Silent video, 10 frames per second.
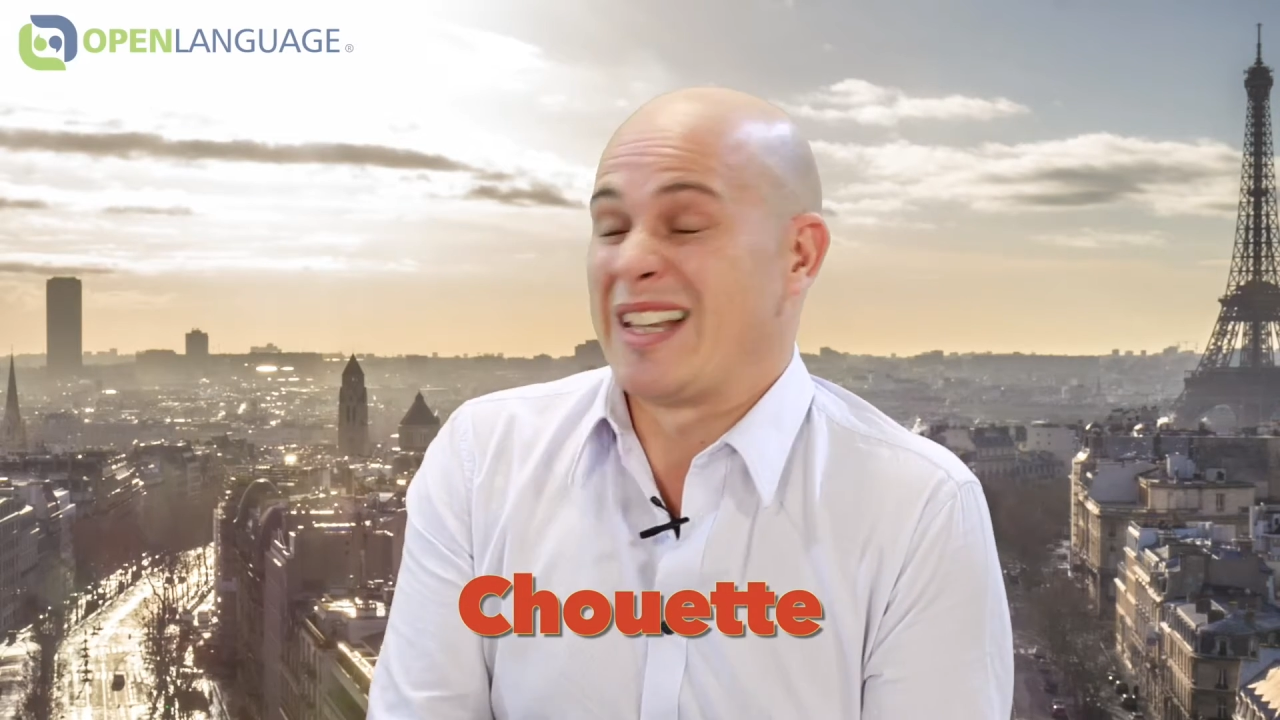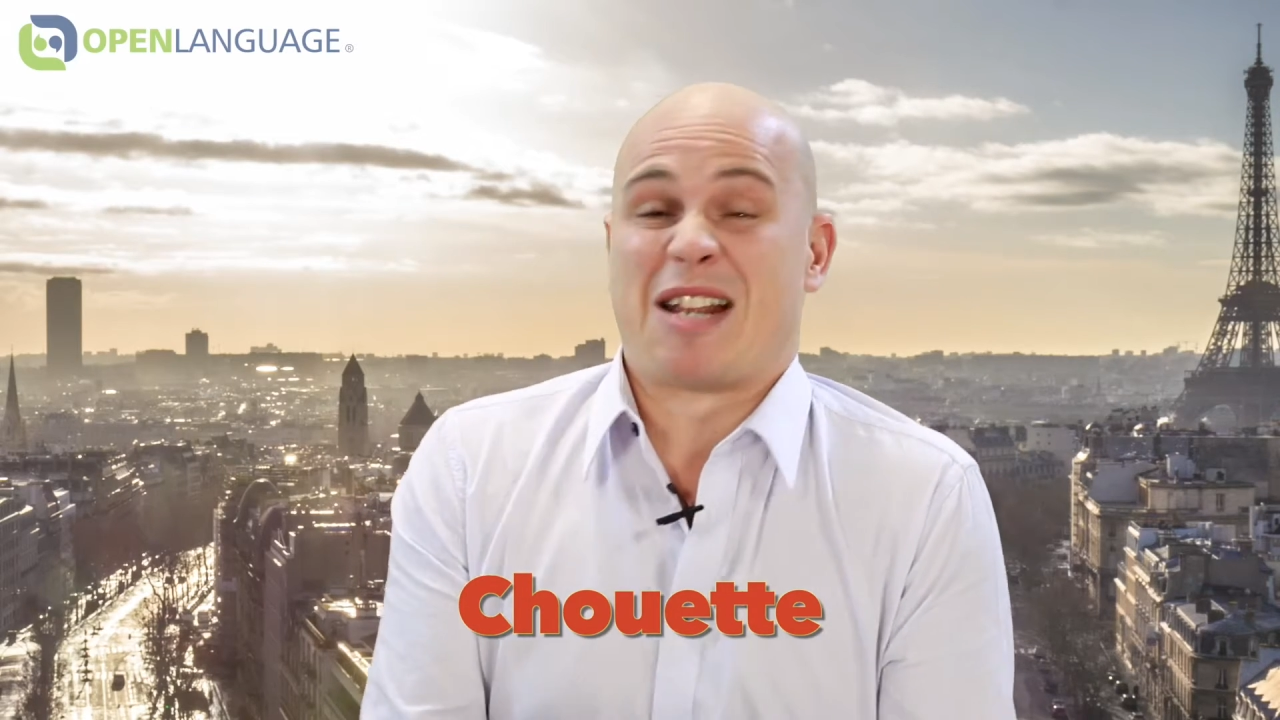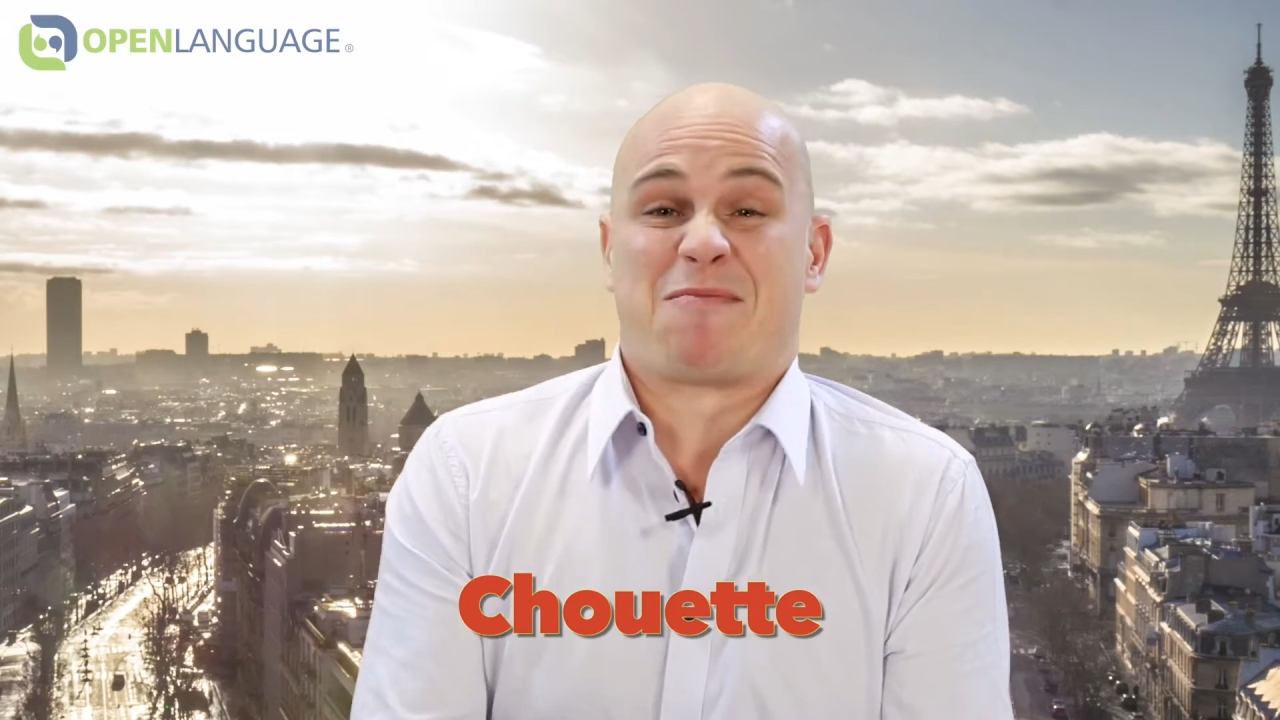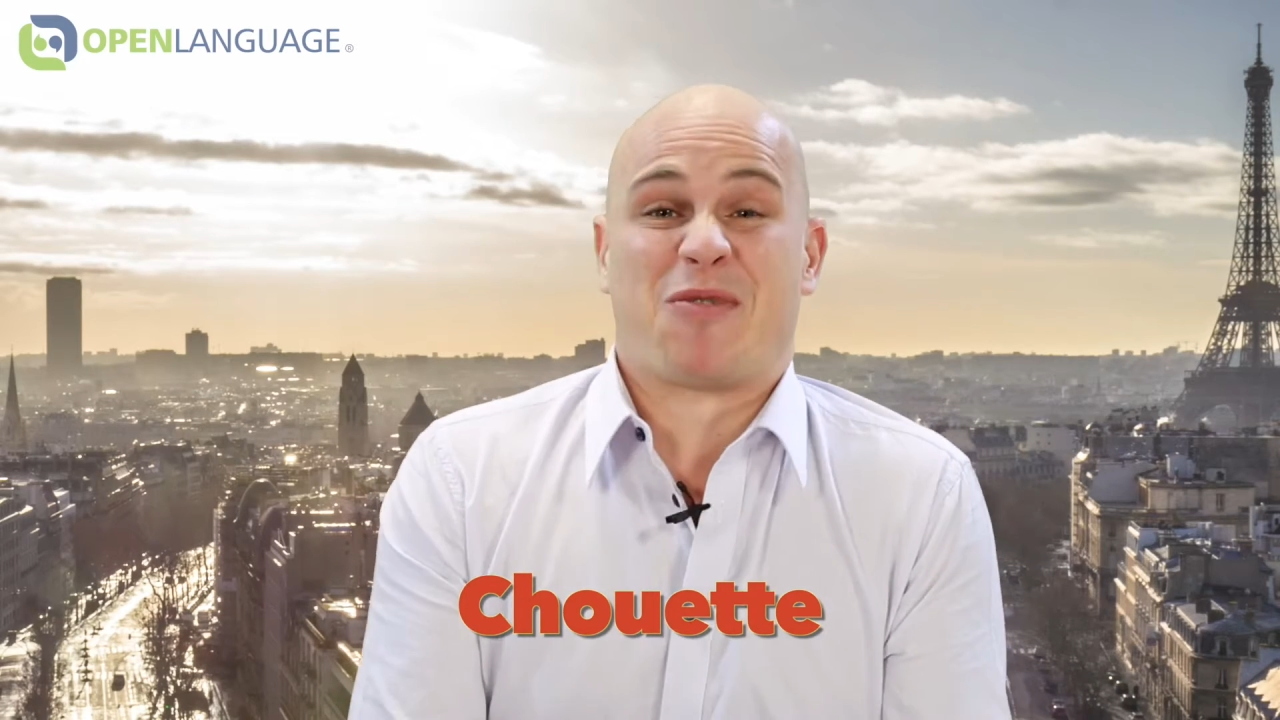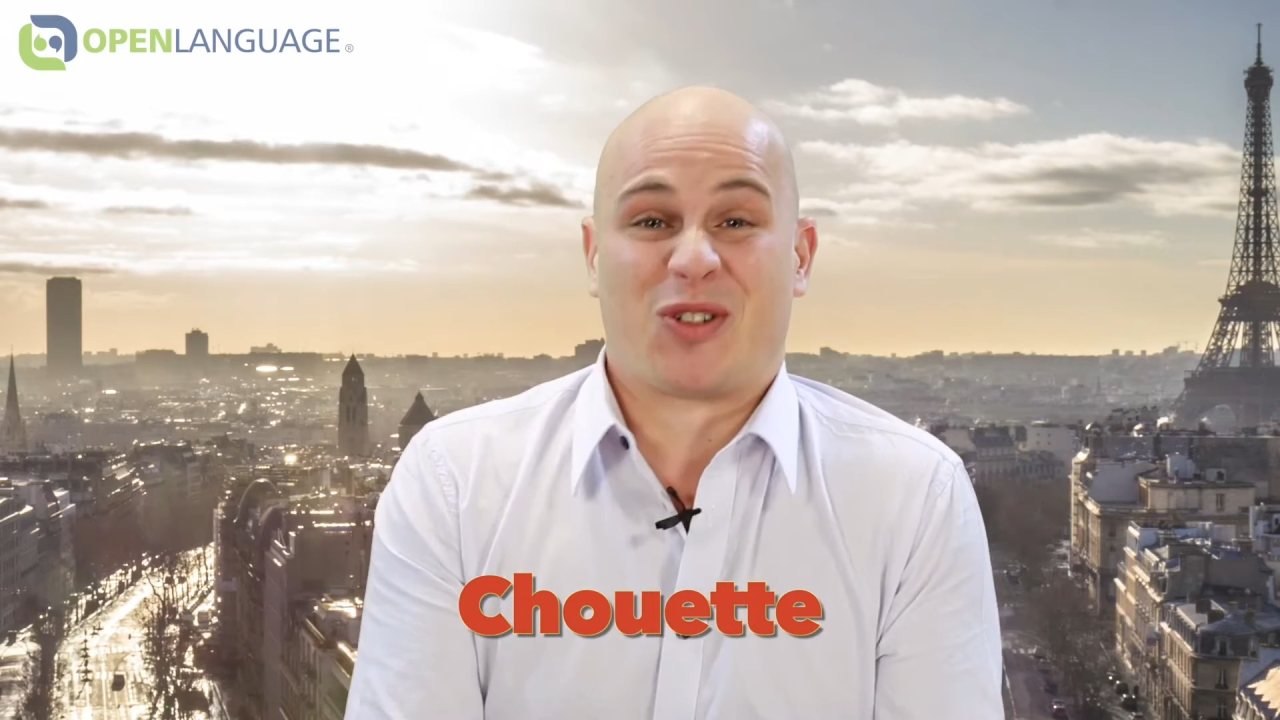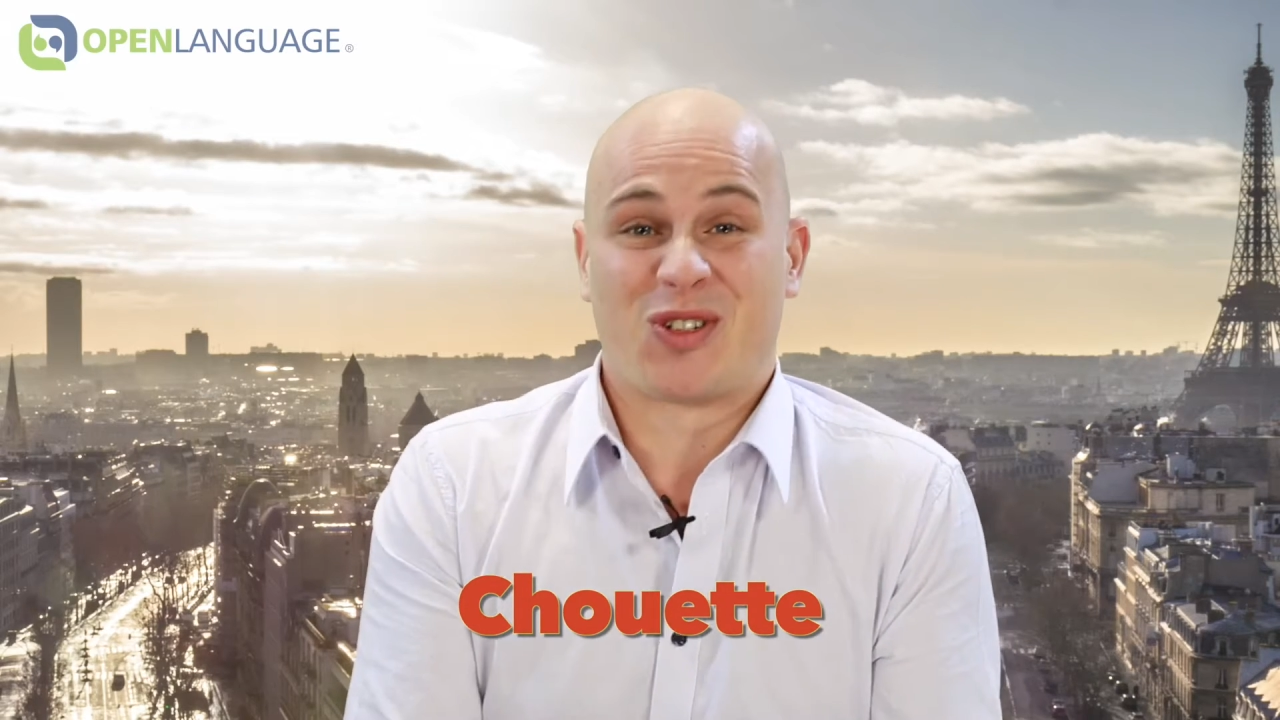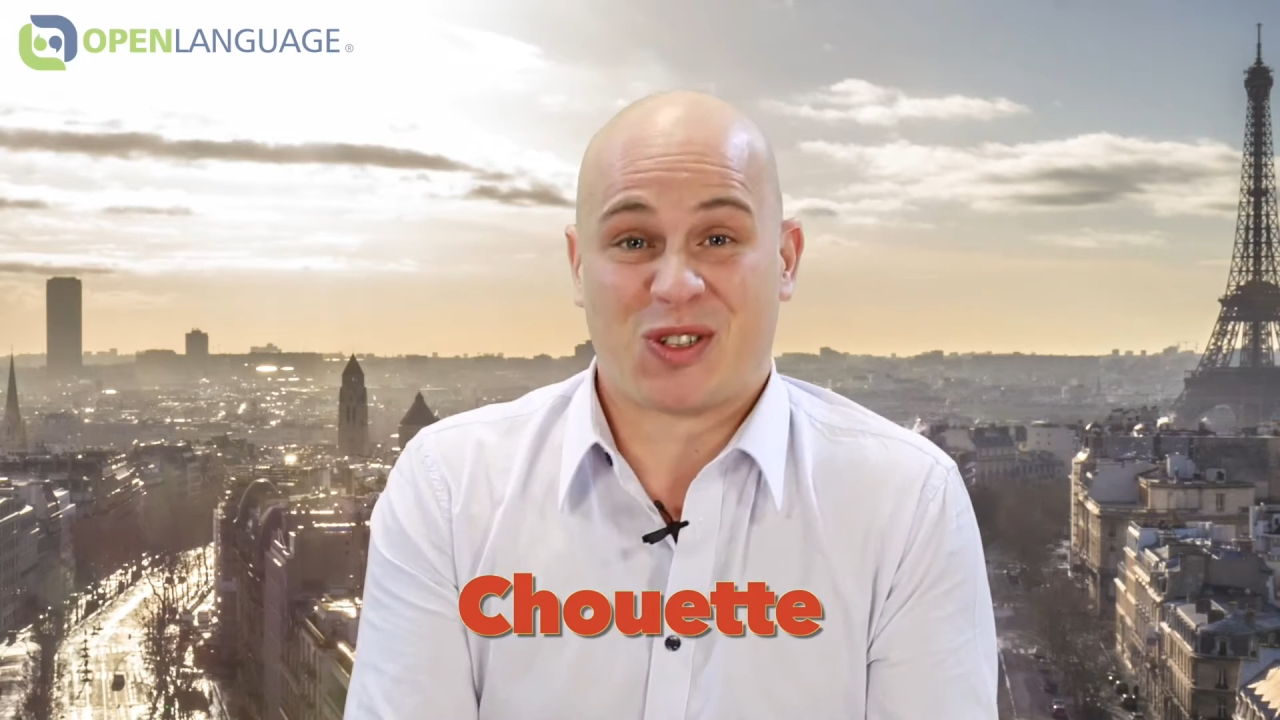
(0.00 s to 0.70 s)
that much.